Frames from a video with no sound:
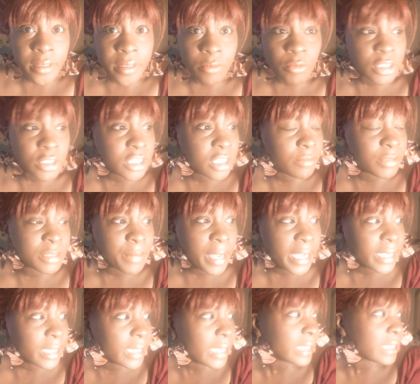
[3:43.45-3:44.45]
When she was
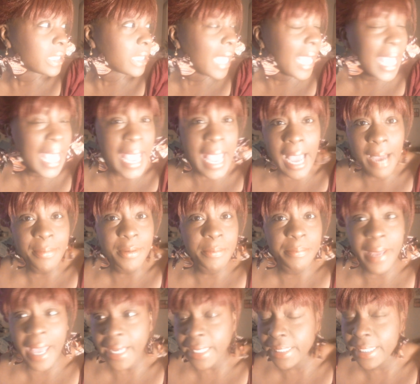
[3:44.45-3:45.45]
making that little album
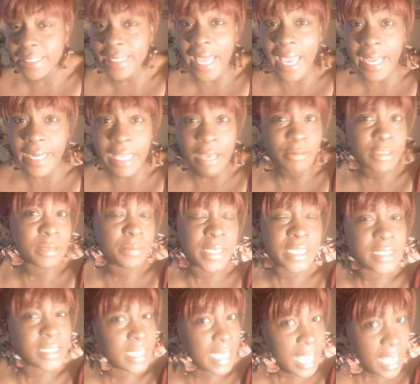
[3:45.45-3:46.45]
back in the day, that was
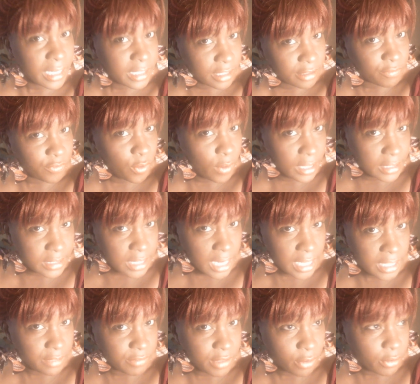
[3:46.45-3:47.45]
Missy Elliott voice. I
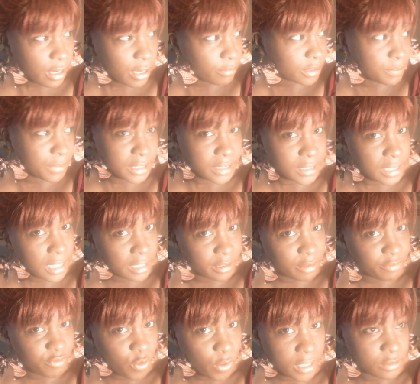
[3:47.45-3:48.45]
didn't even know that was Missy
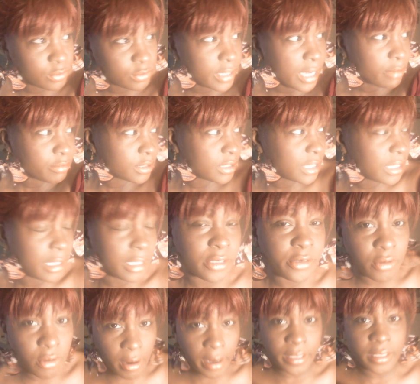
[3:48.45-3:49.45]
Elliott voice when they was in the
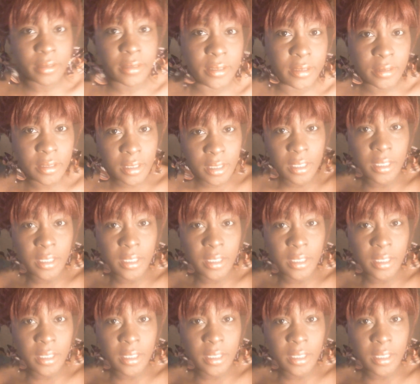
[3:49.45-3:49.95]
dark and